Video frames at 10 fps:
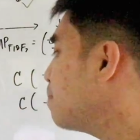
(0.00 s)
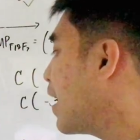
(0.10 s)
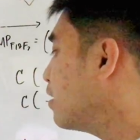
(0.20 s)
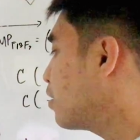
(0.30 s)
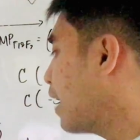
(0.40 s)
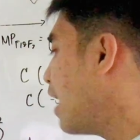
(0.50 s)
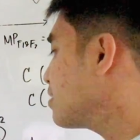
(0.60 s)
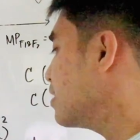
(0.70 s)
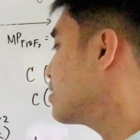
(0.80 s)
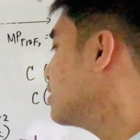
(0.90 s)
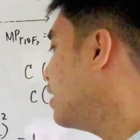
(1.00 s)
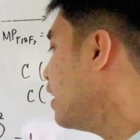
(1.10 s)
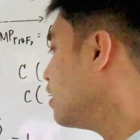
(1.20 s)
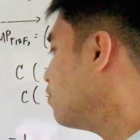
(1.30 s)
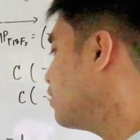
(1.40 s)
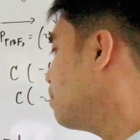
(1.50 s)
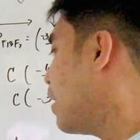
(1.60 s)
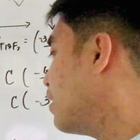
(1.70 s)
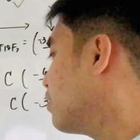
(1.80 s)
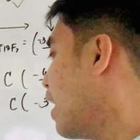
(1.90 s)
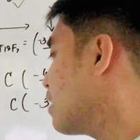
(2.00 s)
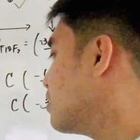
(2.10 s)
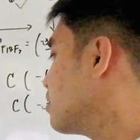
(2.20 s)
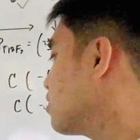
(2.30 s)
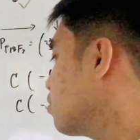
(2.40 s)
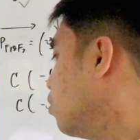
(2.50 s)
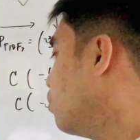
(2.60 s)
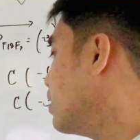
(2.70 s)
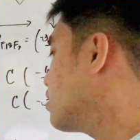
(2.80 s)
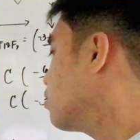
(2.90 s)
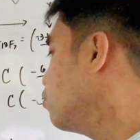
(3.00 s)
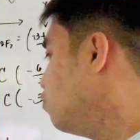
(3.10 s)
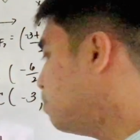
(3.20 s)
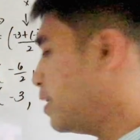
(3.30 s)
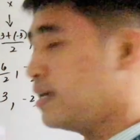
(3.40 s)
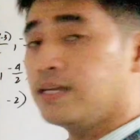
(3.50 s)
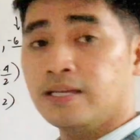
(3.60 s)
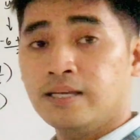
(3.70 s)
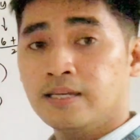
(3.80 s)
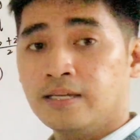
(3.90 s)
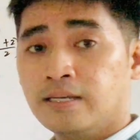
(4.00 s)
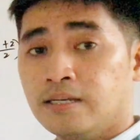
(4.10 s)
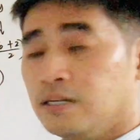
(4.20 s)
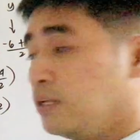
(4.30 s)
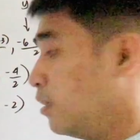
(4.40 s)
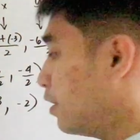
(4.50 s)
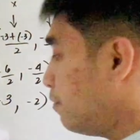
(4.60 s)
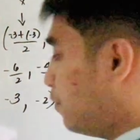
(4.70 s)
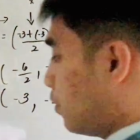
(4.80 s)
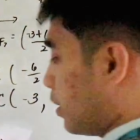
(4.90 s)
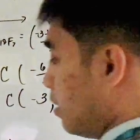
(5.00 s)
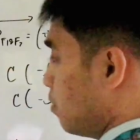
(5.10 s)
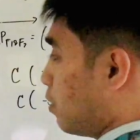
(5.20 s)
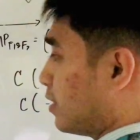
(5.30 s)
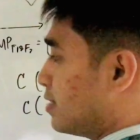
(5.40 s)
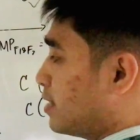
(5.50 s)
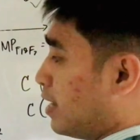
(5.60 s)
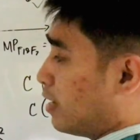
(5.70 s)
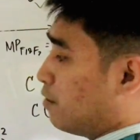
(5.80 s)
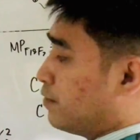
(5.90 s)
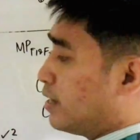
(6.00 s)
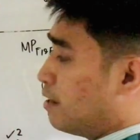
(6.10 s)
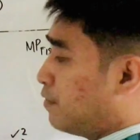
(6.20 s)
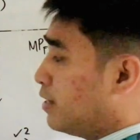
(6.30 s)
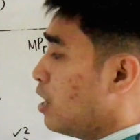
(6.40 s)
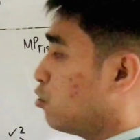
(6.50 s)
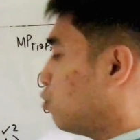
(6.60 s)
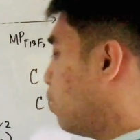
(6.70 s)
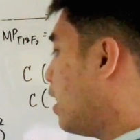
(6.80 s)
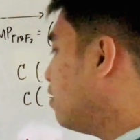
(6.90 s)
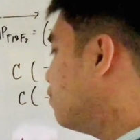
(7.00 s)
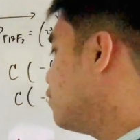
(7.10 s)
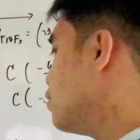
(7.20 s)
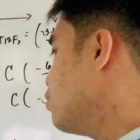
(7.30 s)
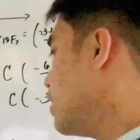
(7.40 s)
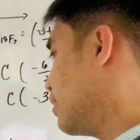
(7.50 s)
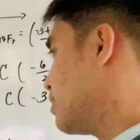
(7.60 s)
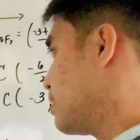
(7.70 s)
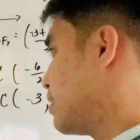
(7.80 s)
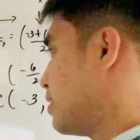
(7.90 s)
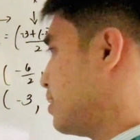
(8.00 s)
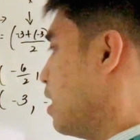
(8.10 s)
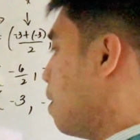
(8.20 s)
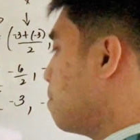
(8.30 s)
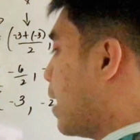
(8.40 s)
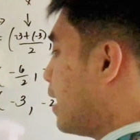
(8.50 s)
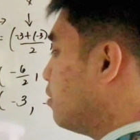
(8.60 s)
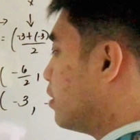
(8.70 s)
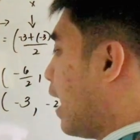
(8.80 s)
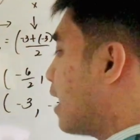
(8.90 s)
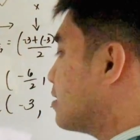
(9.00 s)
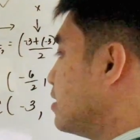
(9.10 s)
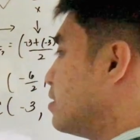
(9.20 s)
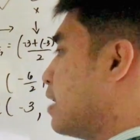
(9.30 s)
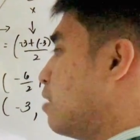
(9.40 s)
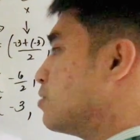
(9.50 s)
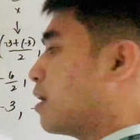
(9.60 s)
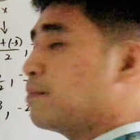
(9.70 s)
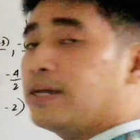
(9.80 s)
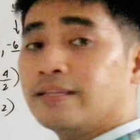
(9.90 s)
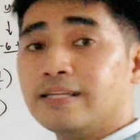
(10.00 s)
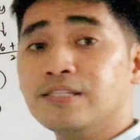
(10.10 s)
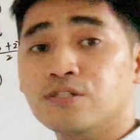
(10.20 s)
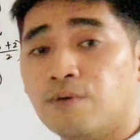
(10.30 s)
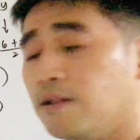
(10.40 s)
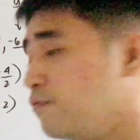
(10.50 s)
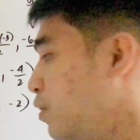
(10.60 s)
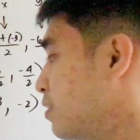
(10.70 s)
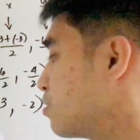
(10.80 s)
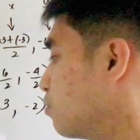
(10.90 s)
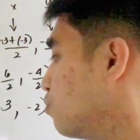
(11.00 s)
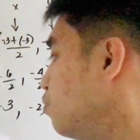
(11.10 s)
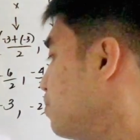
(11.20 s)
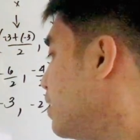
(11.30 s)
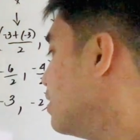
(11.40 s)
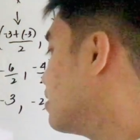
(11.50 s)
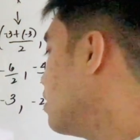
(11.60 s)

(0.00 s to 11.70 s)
minor axis, the length of the minor axis is always 2b. Therefore, what is the length of the given? 12 units. Minor axis daw, sabi it is 12 units. So 2b is